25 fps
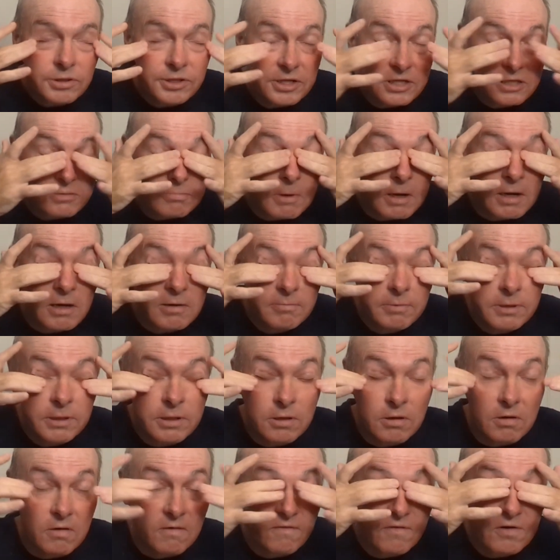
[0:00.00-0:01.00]
this might be
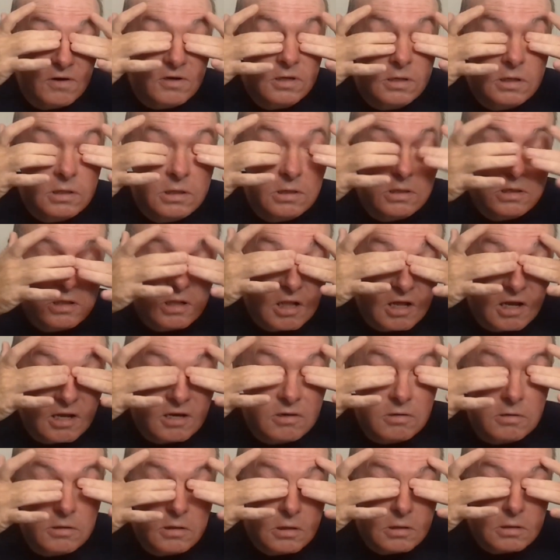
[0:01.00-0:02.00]
overkill, I
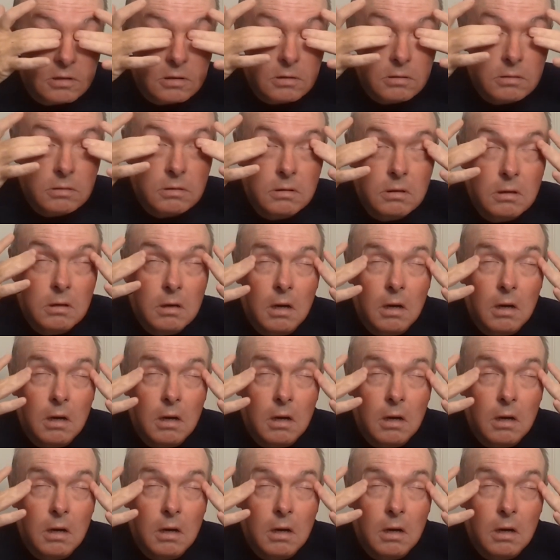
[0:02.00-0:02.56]
don't know.